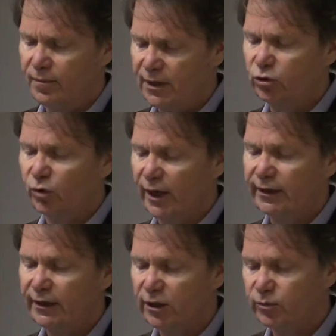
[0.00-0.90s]
mid to
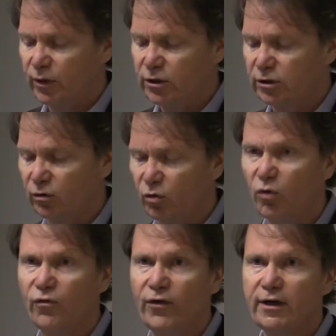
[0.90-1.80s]
late exponential
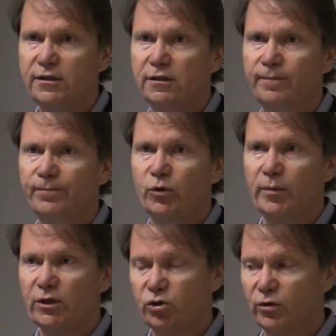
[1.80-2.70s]
growth phase to
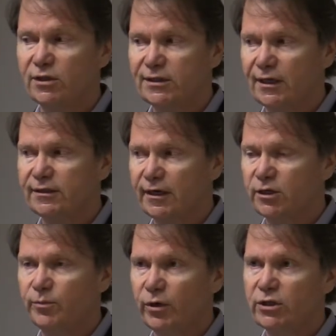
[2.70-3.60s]
make sure the cells are
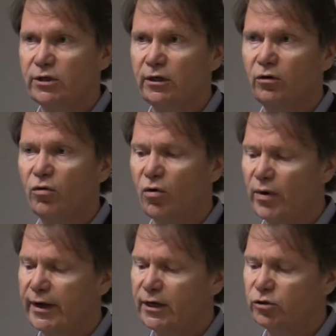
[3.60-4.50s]
exponentially
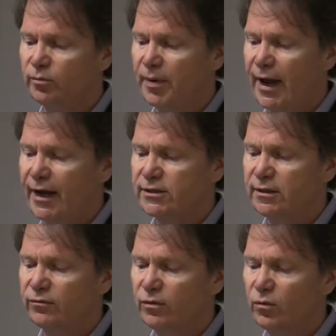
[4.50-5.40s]
growing as you pass
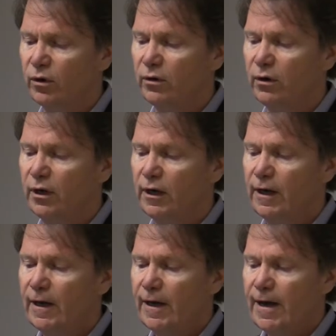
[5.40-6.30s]
them from one
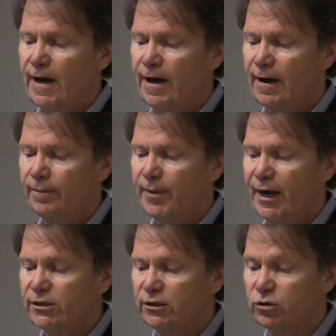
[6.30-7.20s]

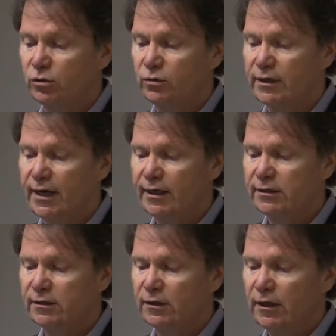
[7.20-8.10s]
passage to the
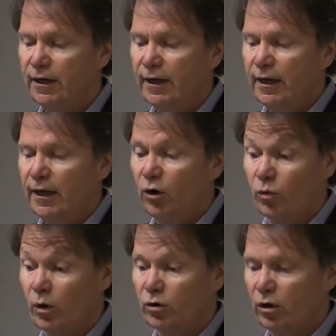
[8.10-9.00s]
next, or
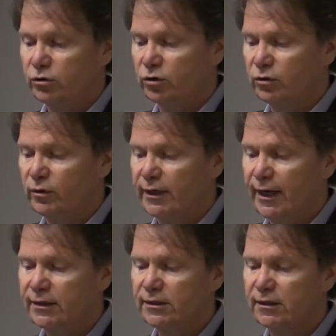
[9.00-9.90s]
one culture to the
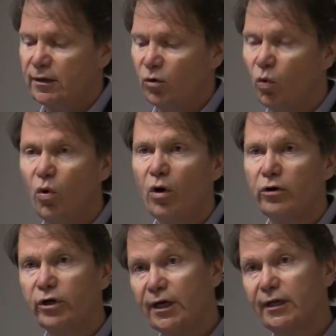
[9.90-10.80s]
next.
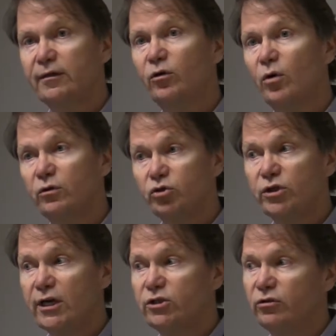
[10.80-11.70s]
Or you can let them go into
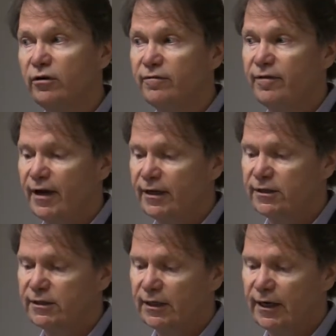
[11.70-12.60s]
stationary
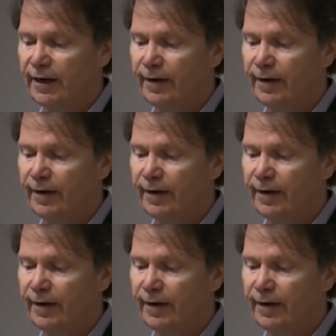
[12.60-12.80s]
phase